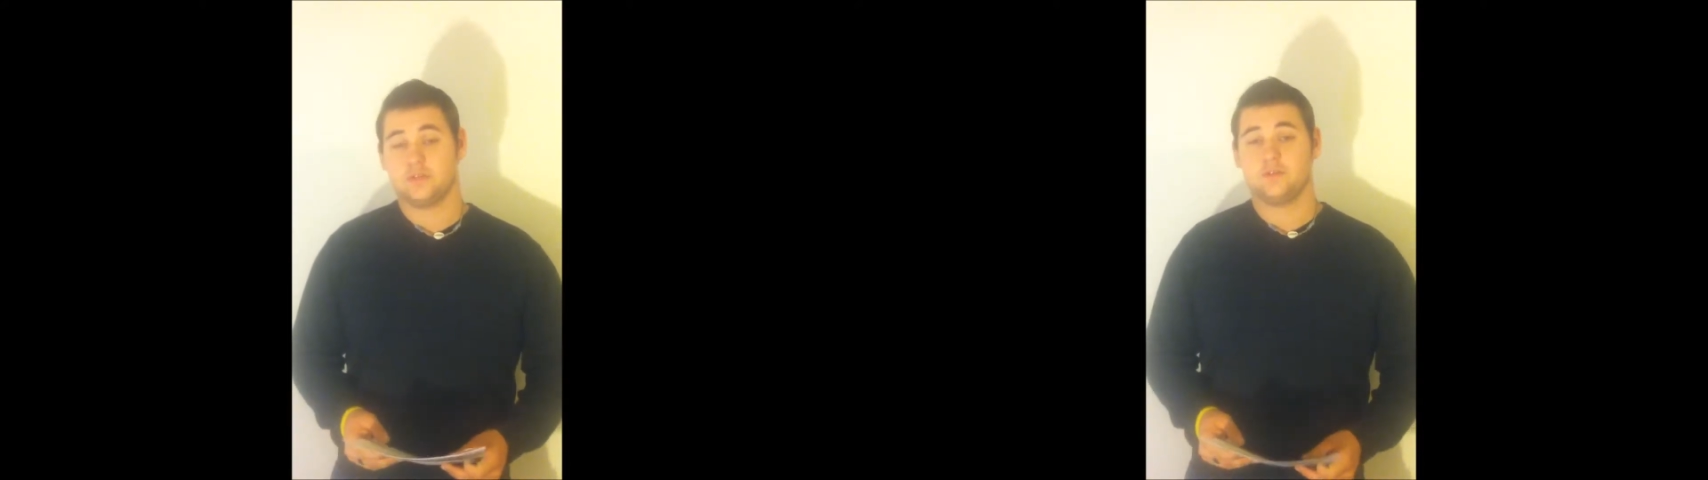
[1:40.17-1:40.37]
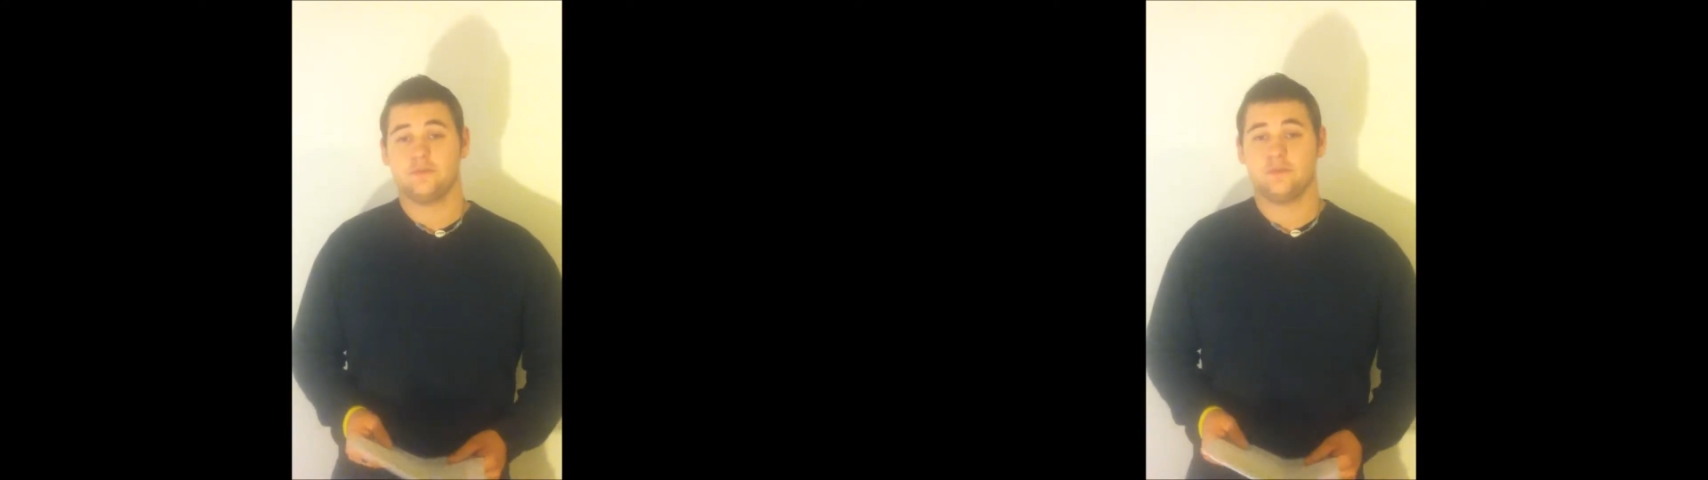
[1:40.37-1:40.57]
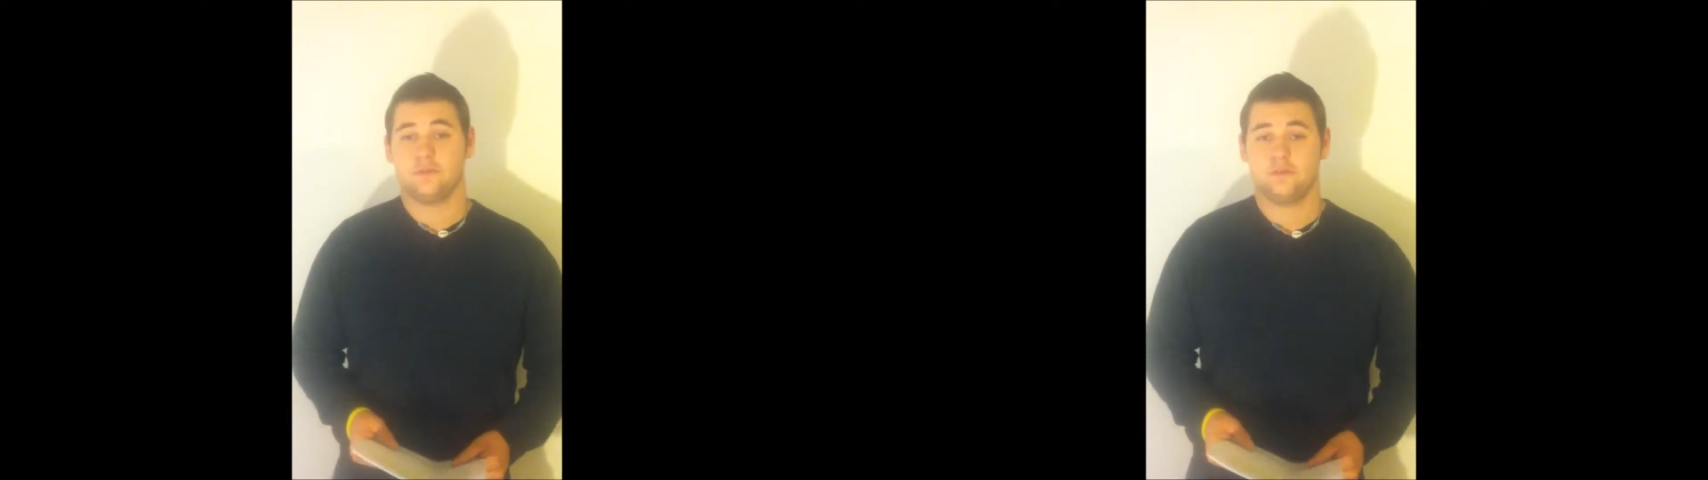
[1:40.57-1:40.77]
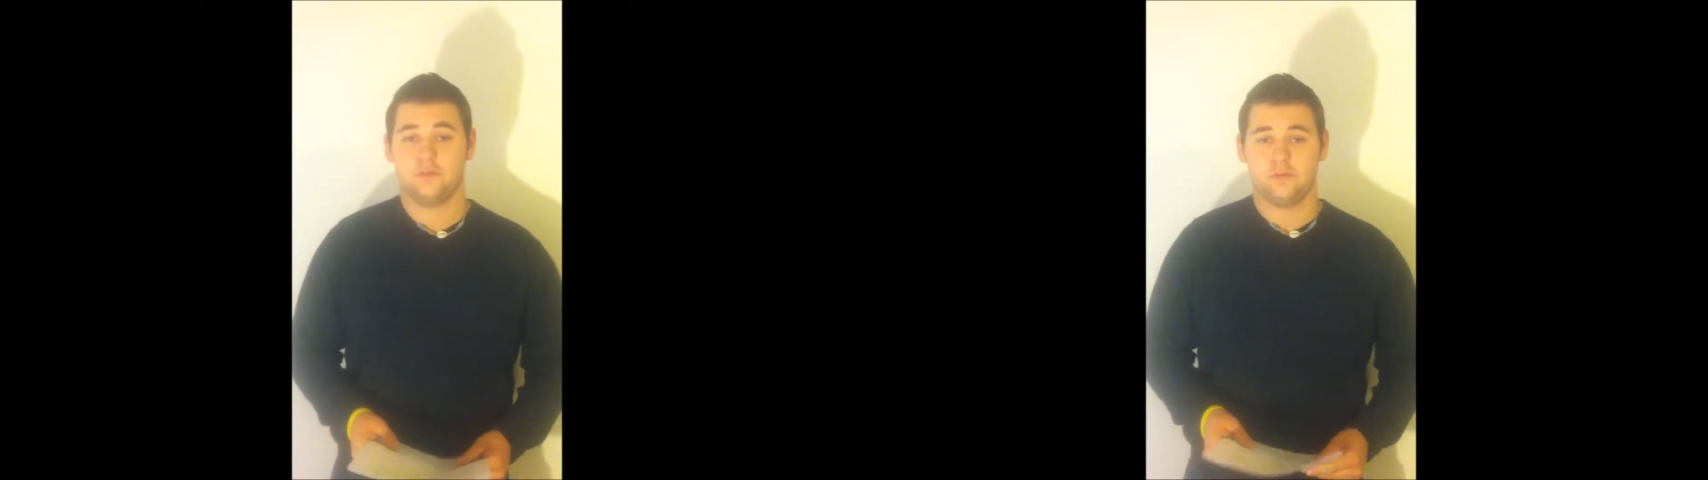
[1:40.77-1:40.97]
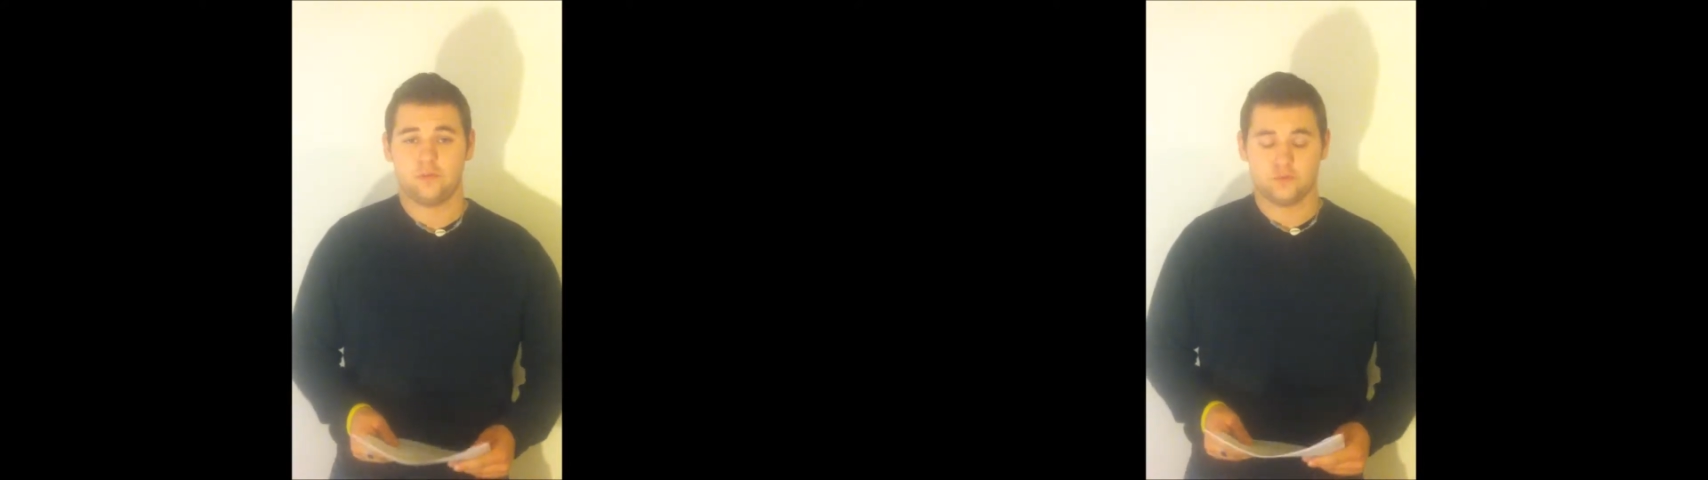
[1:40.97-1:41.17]
Center for
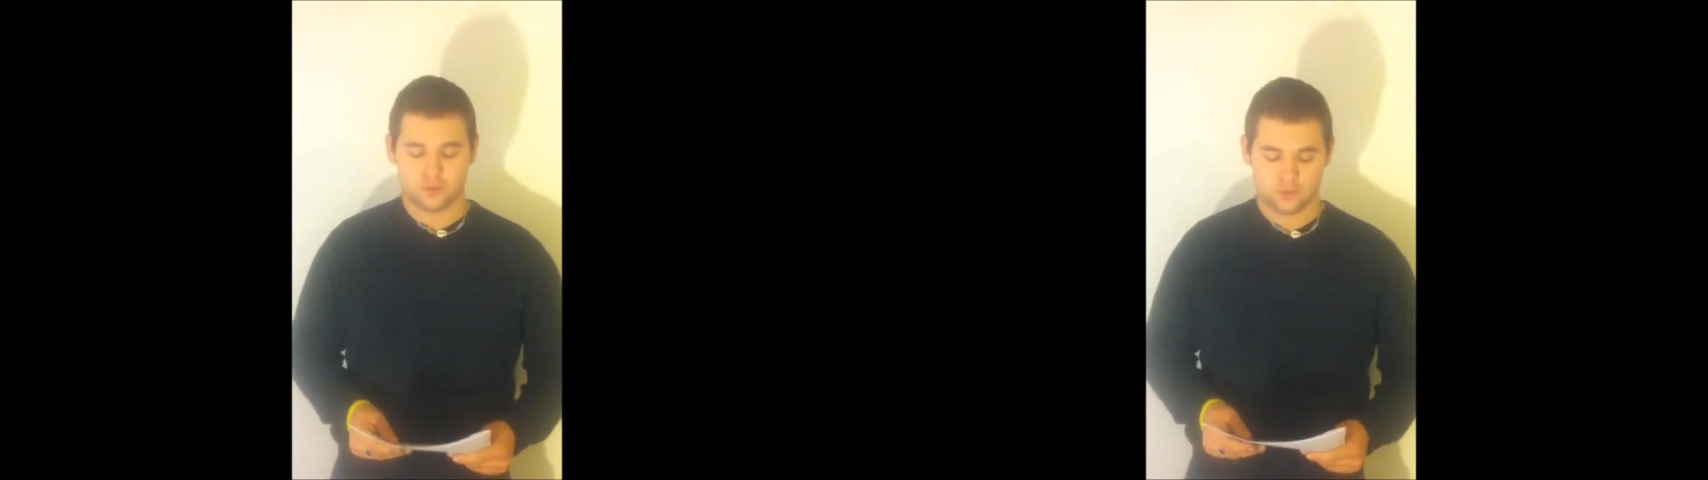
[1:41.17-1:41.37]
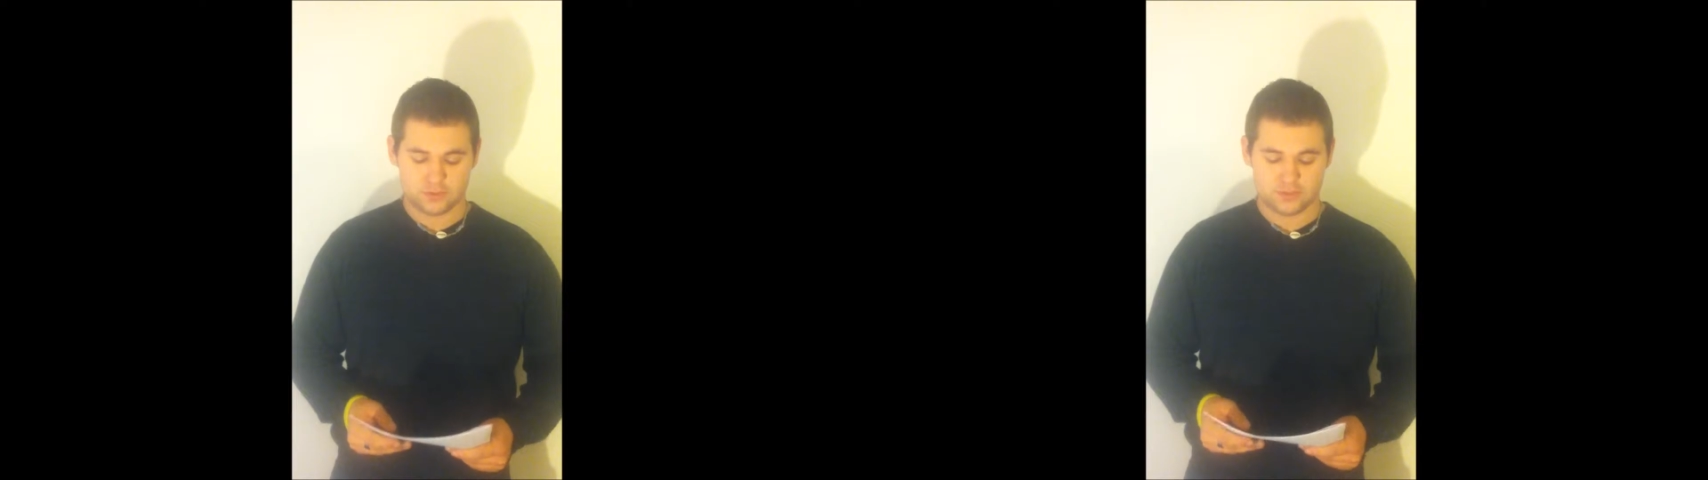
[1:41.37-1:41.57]
Disease Control,